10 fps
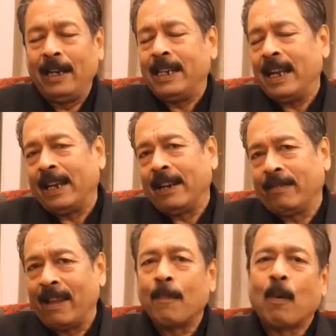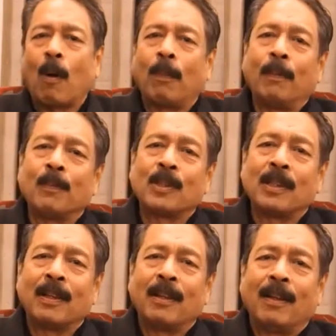in taking their
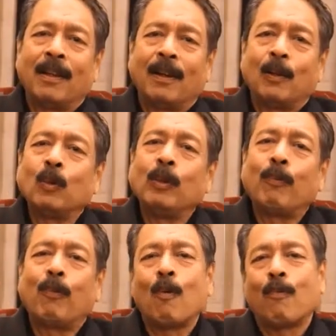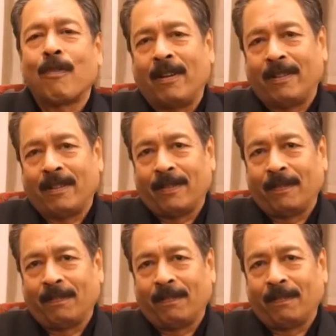problems to the forefront.